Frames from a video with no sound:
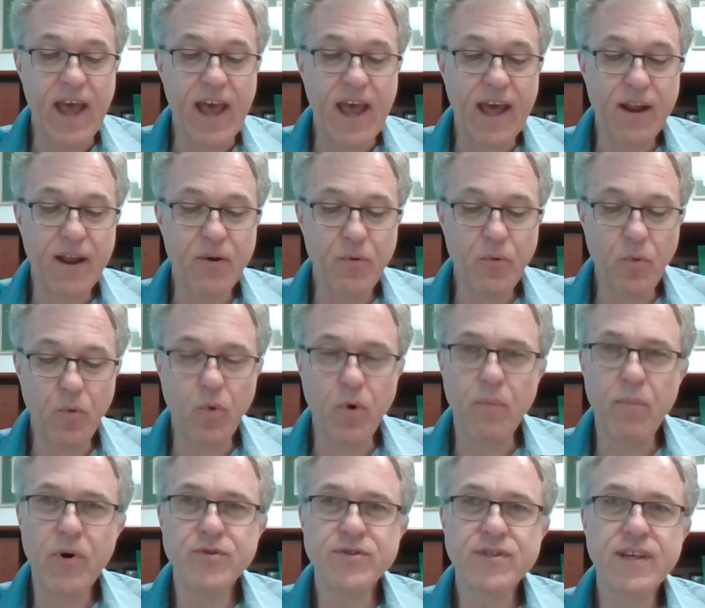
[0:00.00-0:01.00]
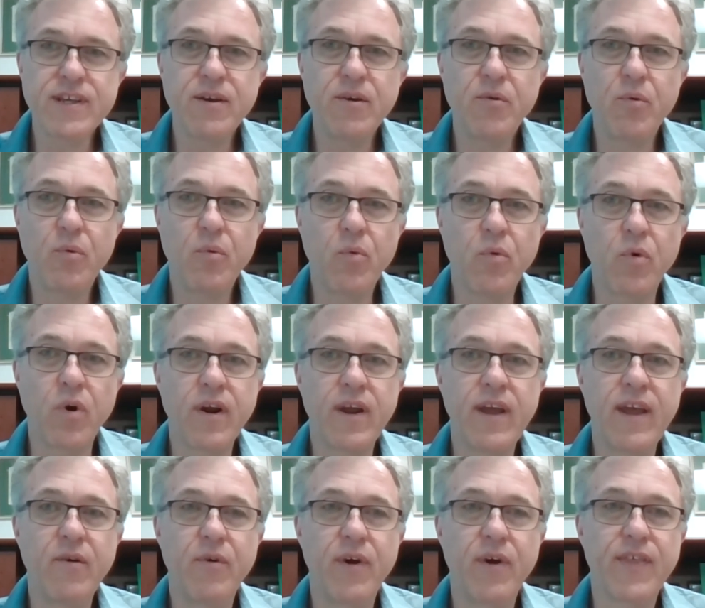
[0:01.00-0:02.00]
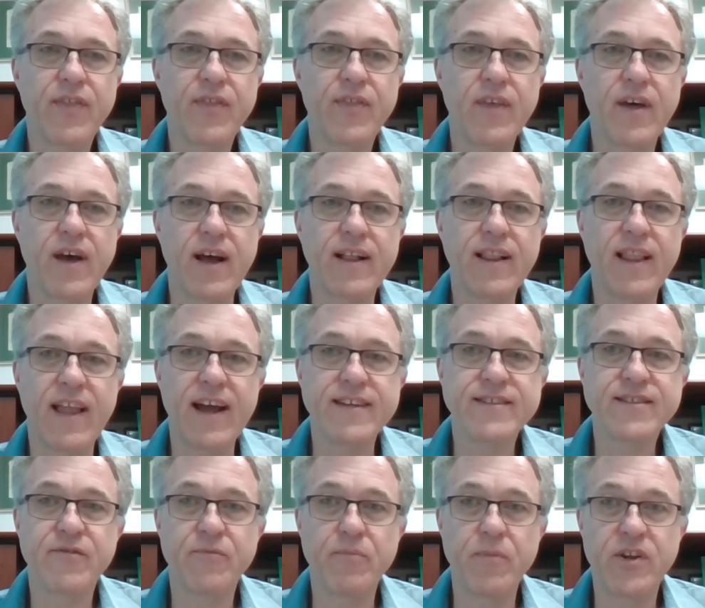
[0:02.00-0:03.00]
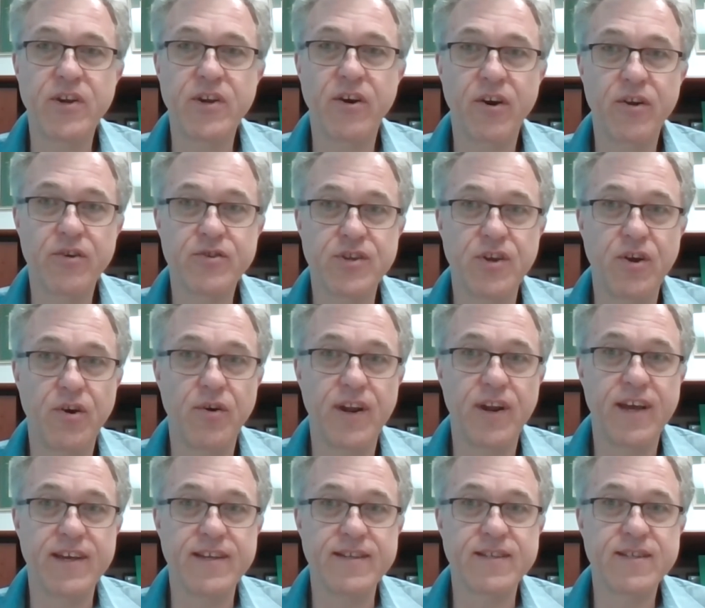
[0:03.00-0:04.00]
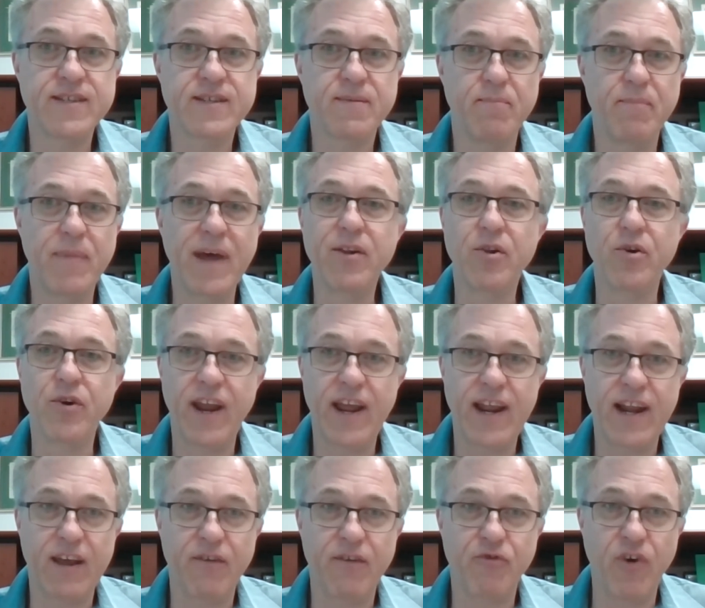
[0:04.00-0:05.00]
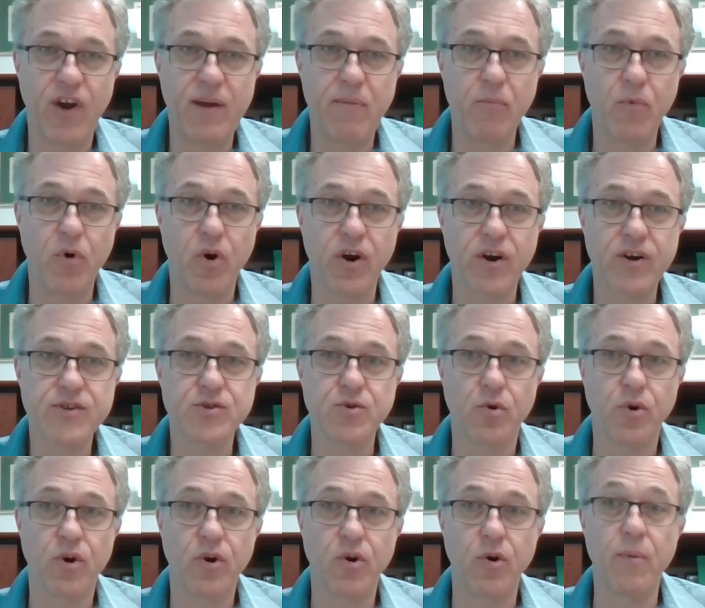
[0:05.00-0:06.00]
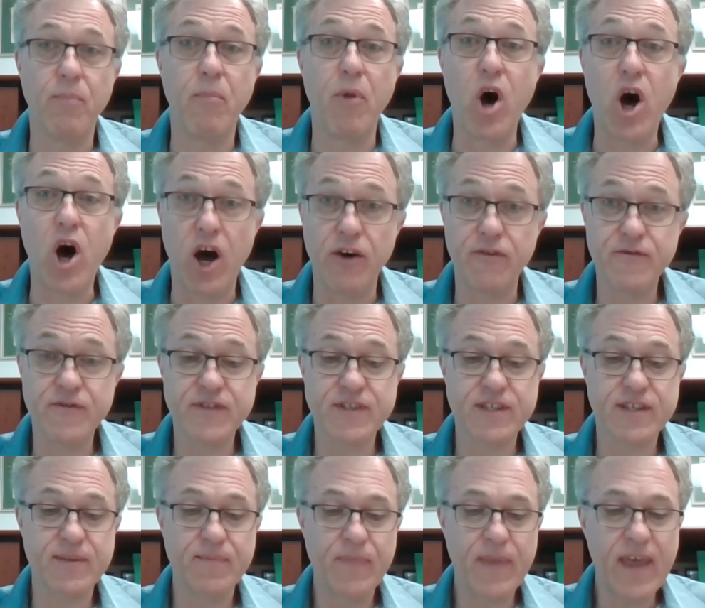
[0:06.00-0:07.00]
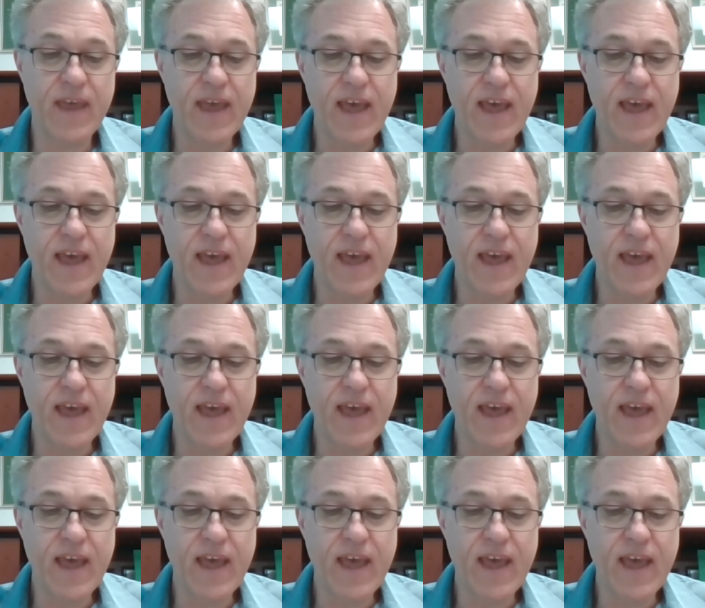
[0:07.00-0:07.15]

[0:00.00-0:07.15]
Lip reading: And we're mostly working with a class of materials known as metal organic frameworks, or MOFs.